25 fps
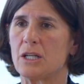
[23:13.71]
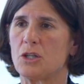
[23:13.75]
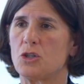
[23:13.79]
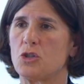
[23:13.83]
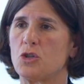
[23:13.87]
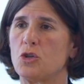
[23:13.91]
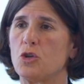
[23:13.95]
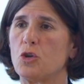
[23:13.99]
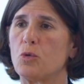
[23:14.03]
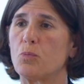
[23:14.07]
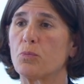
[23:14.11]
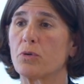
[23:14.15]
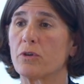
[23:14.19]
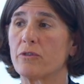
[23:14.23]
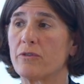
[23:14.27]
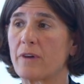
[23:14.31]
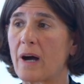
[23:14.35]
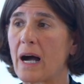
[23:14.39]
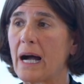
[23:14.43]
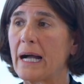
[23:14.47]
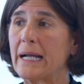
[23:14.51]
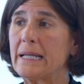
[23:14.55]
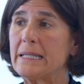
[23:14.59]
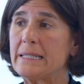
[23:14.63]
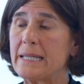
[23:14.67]
to
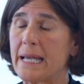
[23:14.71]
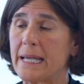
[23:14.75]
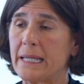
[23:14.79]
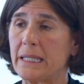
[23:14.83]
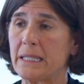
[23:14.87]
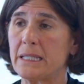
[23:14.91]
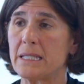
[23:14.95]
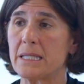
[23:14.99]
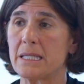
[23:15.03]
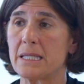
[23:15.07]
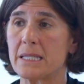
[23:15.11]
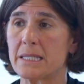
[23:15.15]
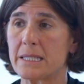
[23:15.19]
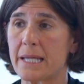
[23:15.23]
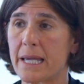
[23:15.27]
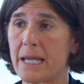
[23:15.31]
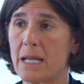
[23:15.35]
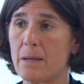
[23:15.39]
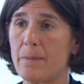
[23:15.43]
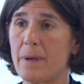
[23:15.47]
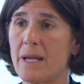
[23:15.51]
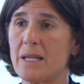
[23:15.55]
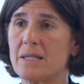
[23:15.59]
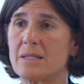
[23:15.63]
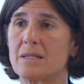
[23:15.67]
provide data to this
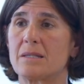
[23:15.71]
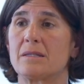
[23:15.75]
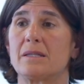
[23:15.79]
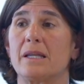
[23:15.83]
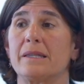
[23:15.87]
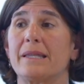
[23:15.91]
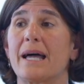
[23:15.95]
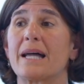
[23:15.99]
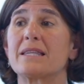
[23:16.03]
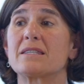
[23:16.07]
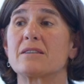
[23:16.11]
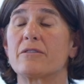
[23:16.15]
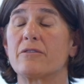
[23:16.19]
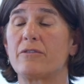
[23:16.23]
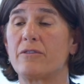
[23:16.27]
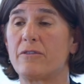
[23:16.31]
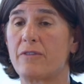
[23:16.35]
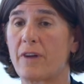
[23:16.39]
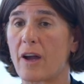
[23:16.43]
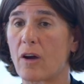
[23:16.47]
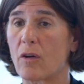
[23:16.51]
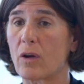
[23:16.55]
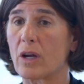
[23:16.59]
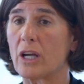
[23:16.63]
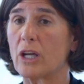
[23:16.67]
database, then that's a
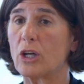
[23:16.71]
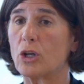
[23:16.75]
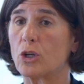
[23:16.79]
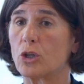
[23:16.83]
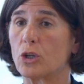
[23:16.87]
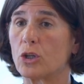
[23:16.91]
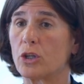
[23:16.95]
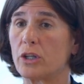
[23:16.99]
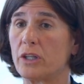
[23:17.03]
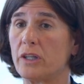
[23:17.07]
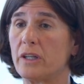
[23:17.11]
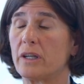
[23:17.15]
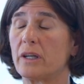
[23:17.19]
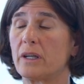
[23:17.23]
very good